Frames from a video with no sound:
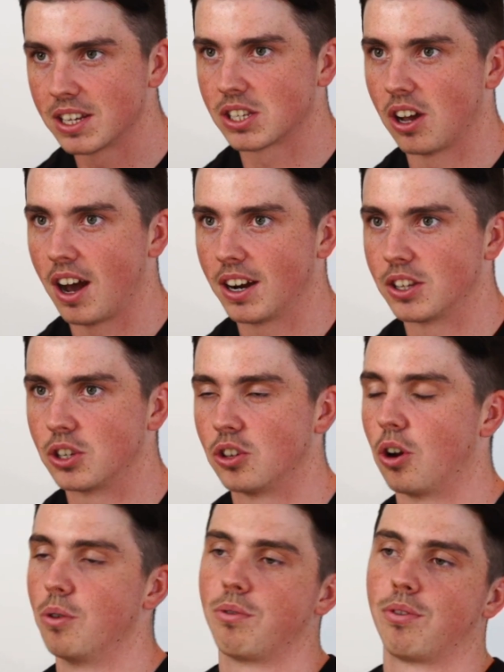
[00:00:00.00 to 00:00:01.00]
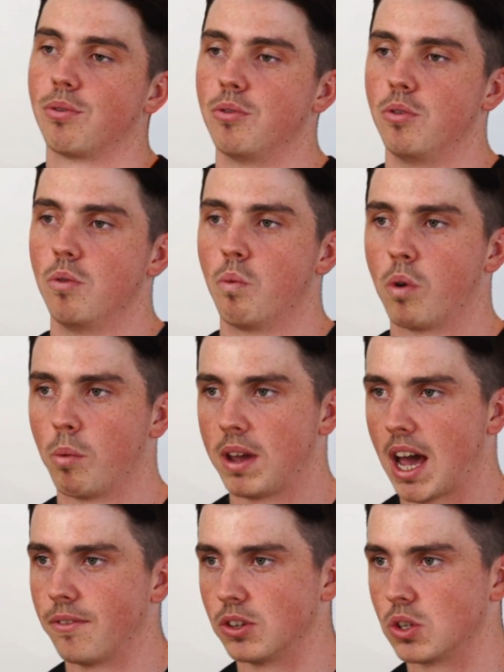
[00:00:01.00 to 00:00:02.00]
excited to go through what
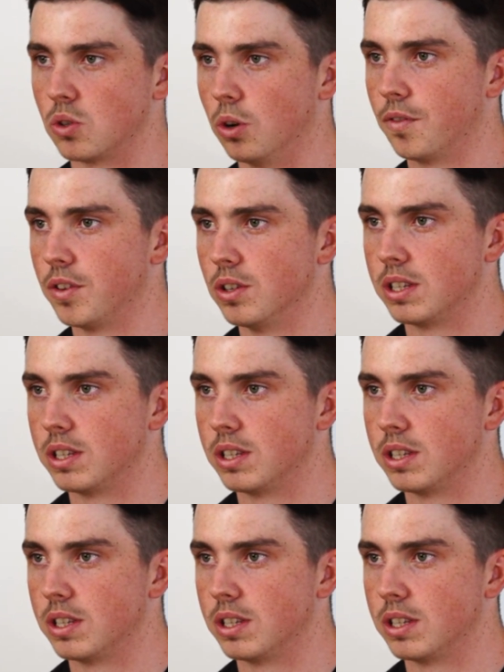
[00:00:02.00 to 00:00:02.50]
we have in store for you